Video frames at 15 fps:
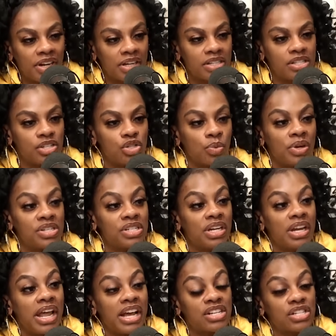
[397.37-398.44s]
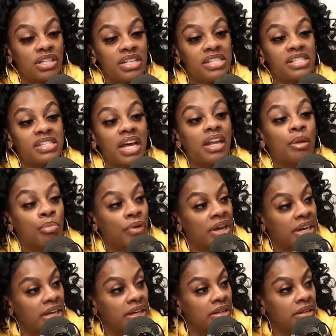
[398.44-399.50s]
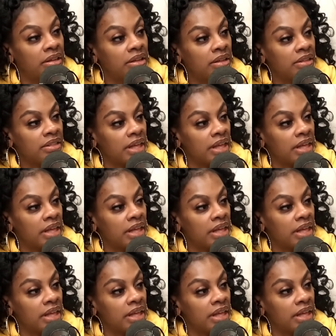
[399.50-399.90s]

at the situation and actually celebrating yeah.